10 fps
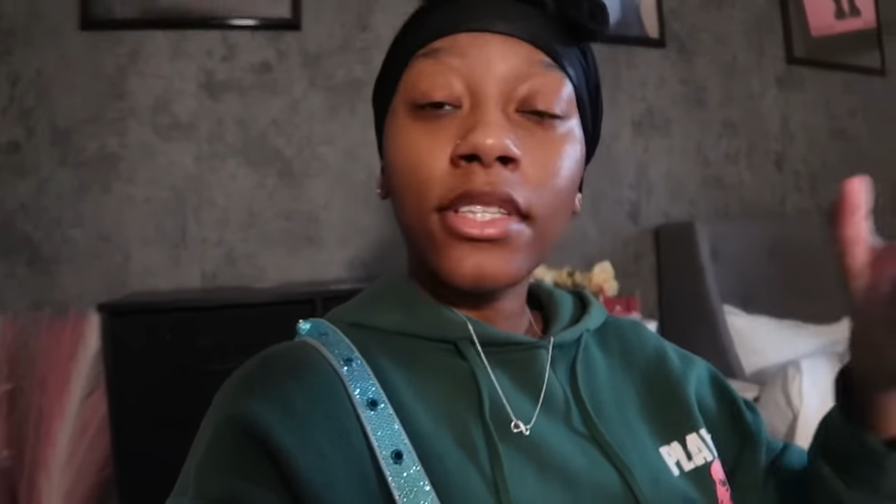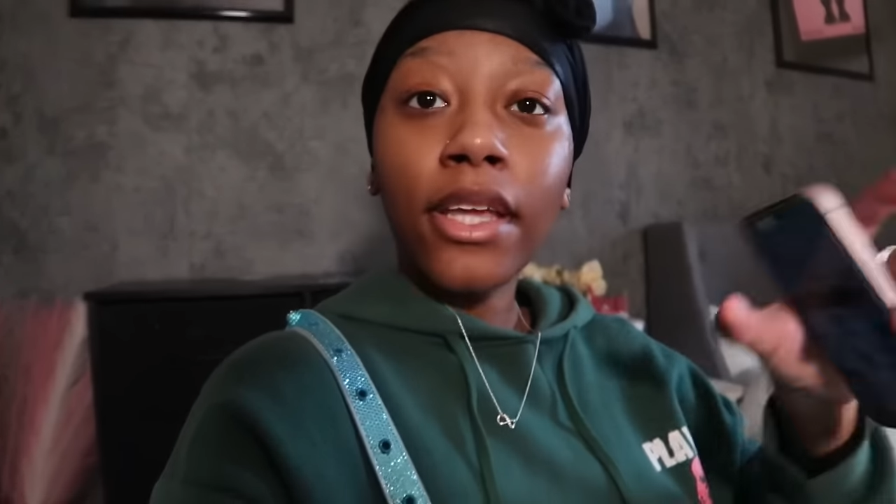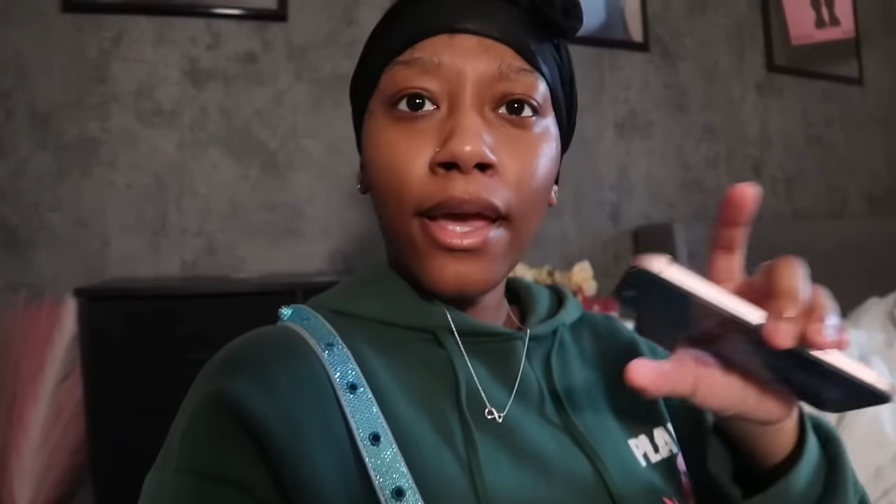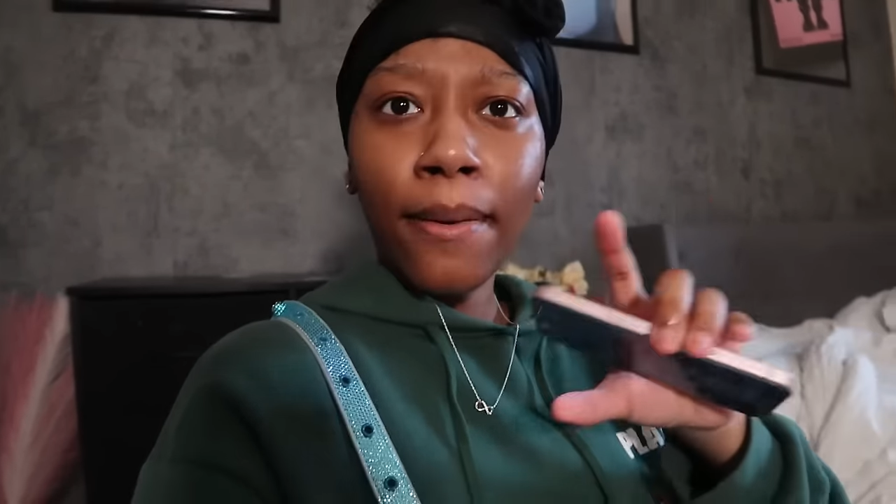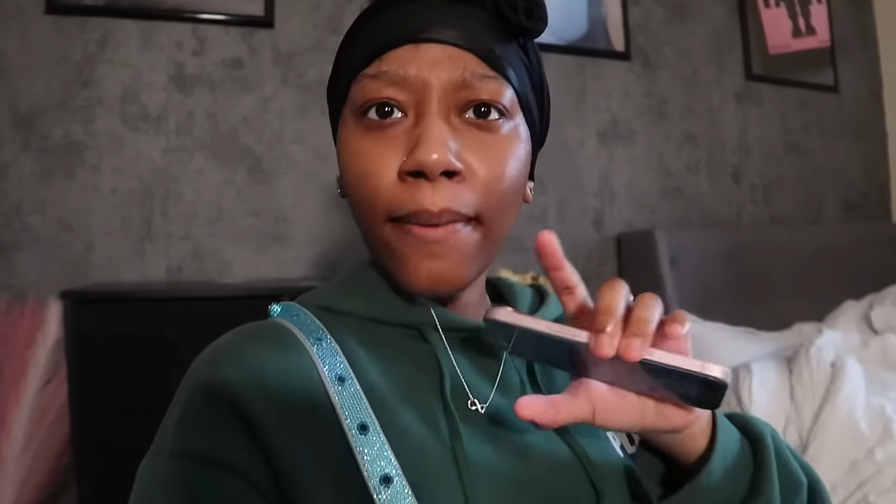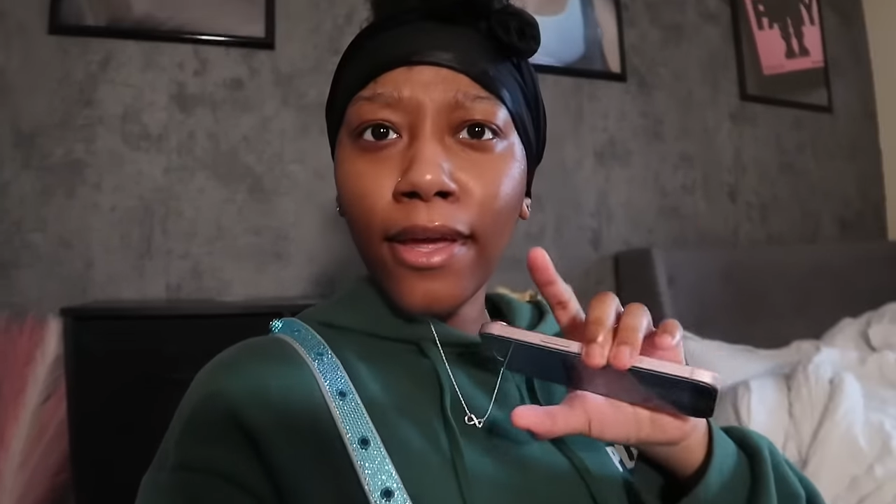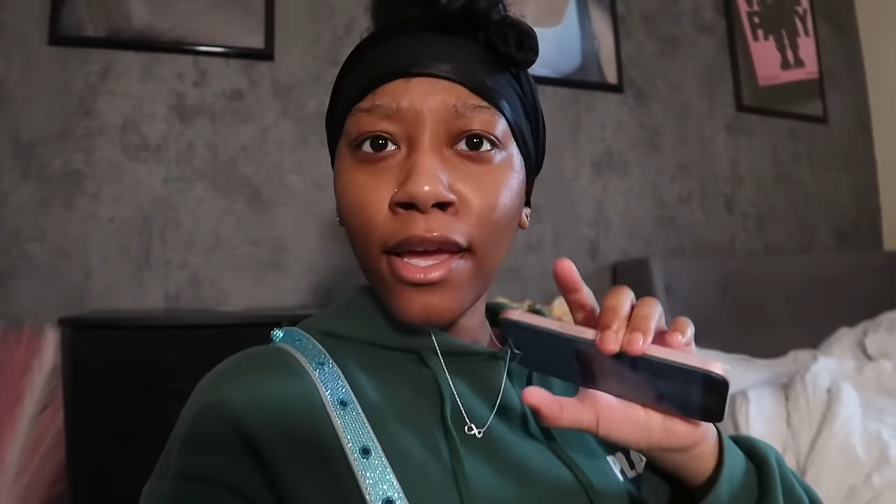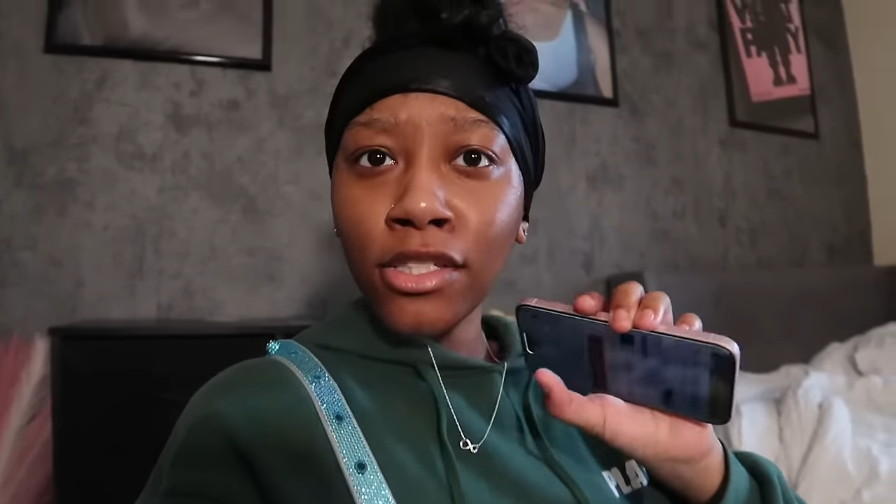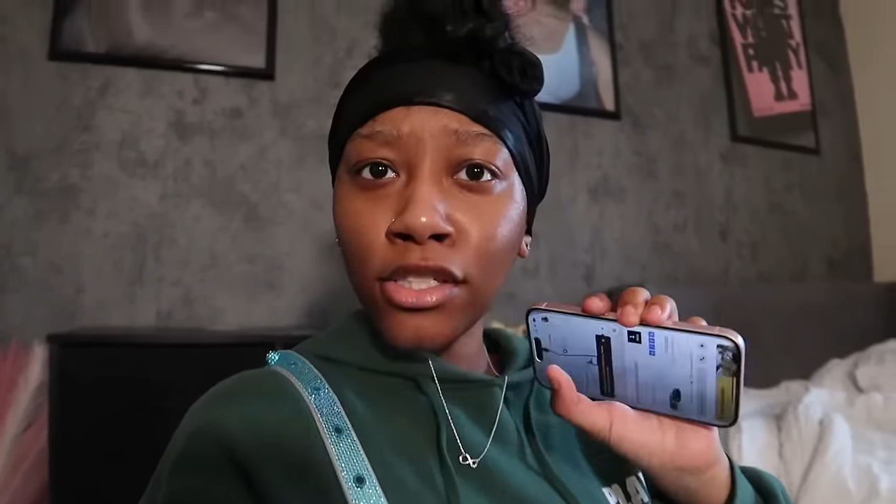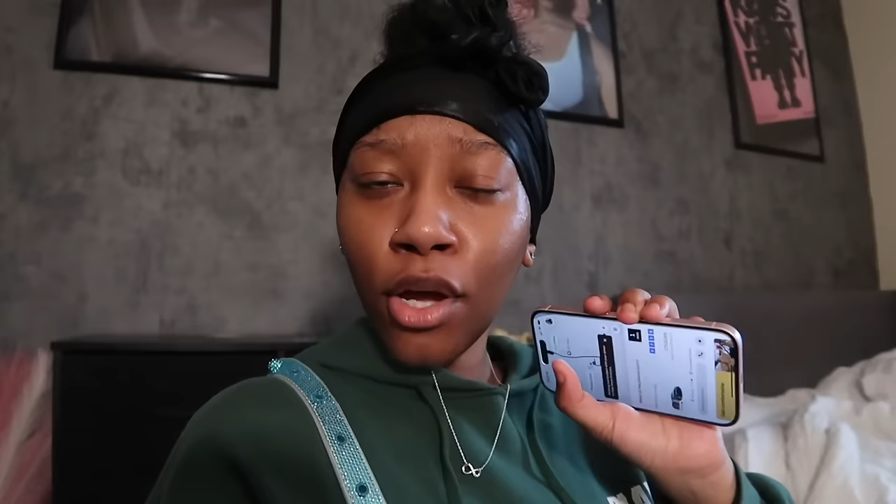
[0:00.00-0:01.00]
Yeah, I'm gonna
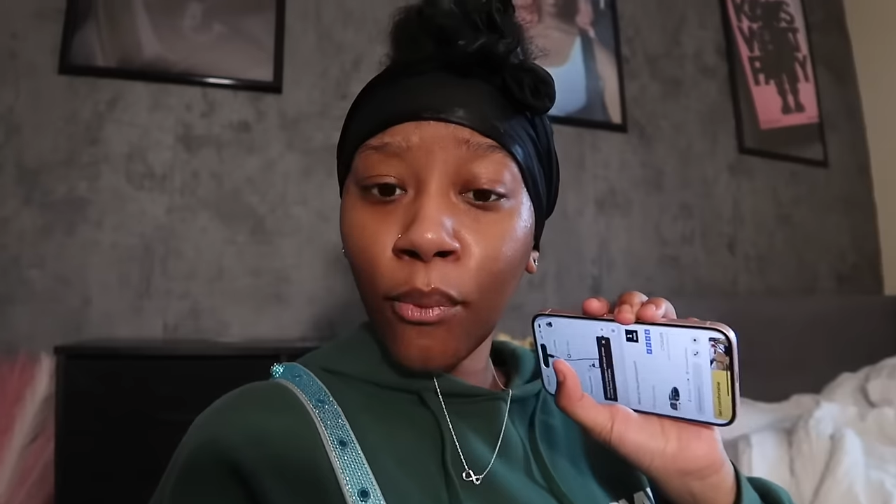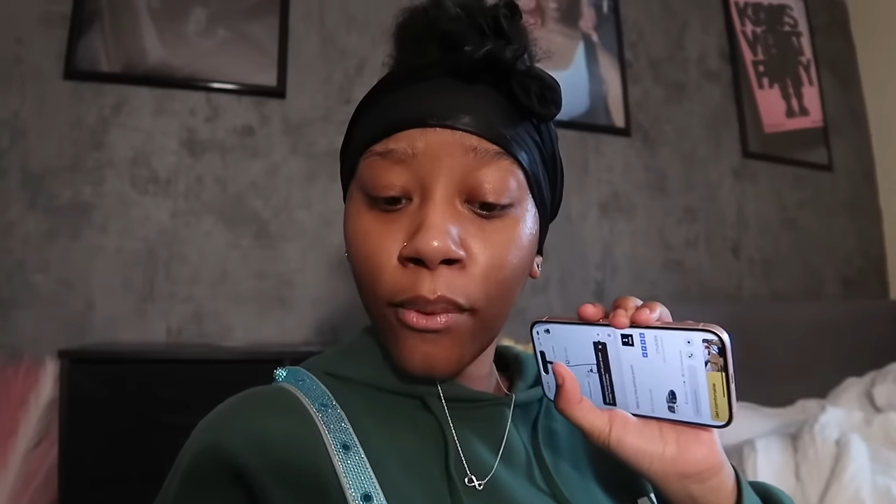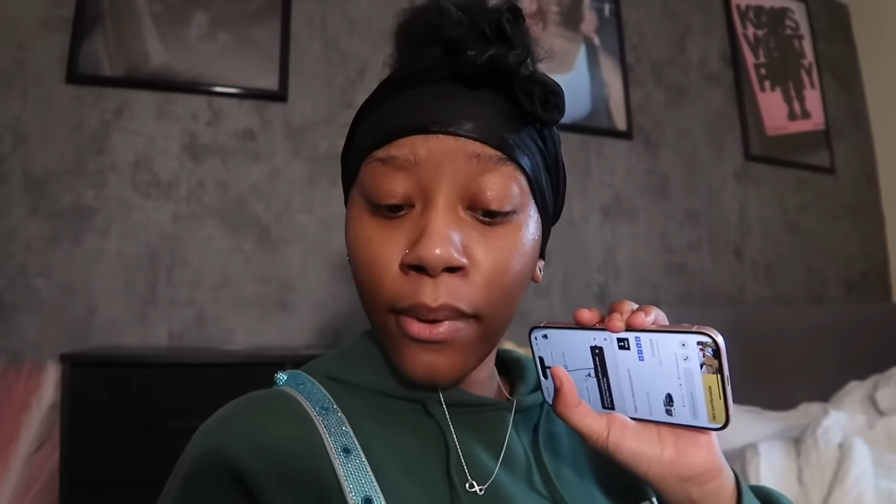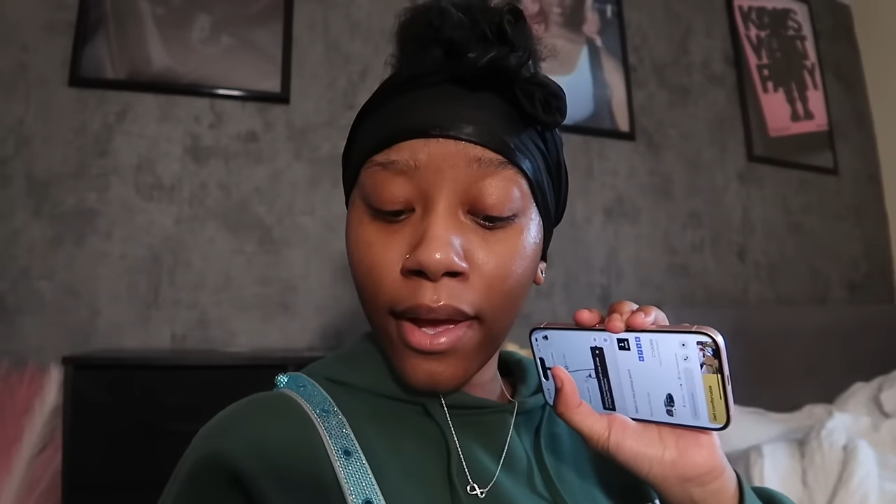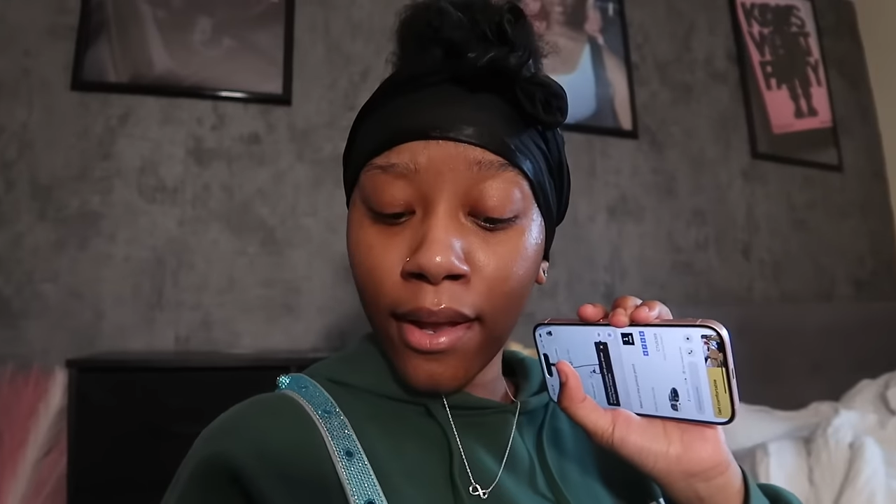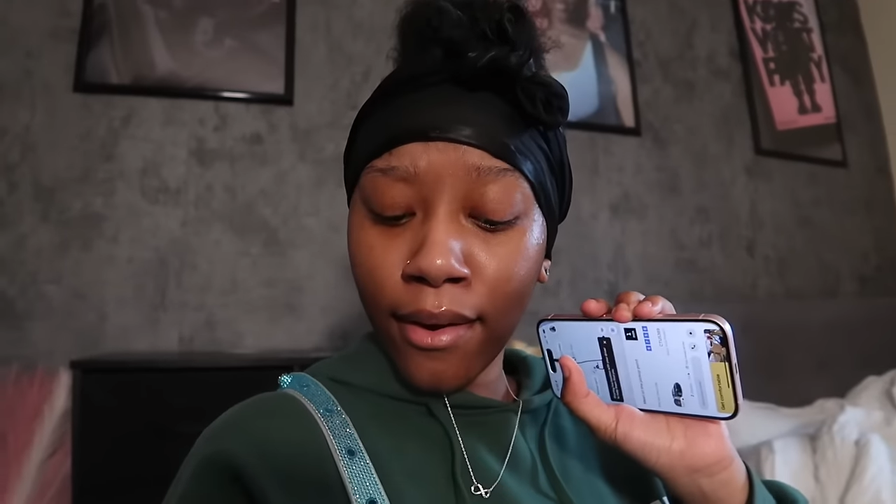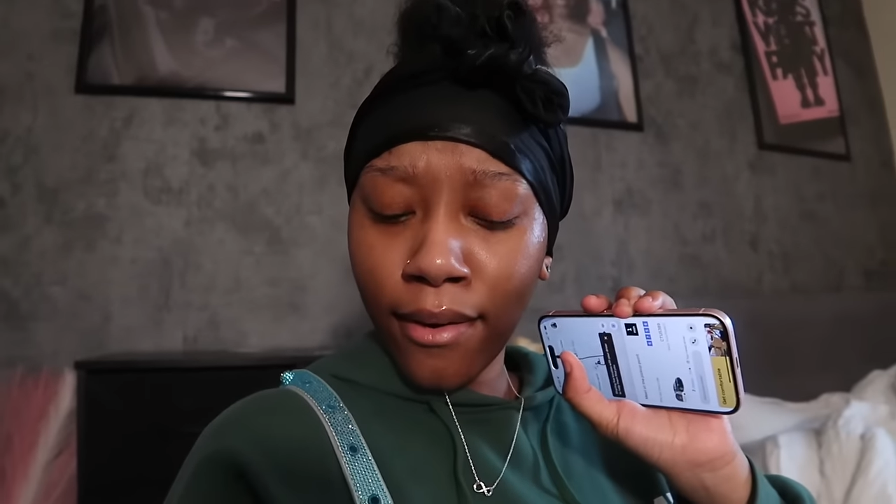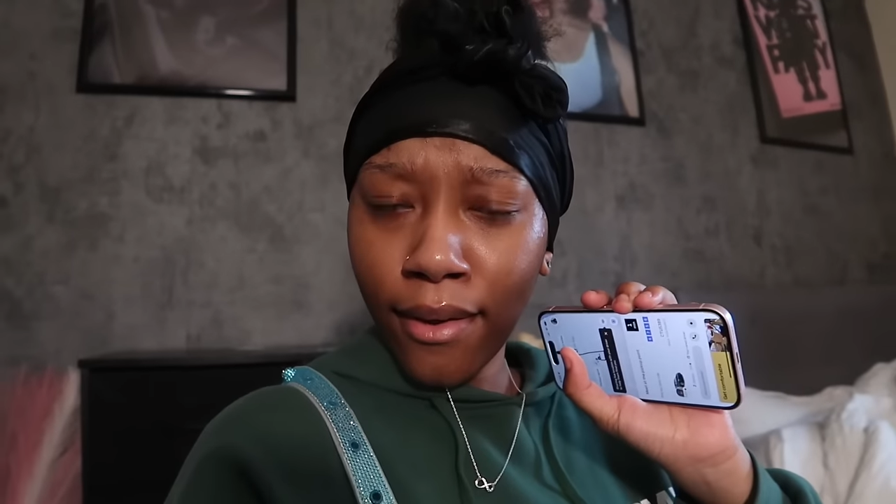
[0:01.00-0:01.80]
catch y'all when we at the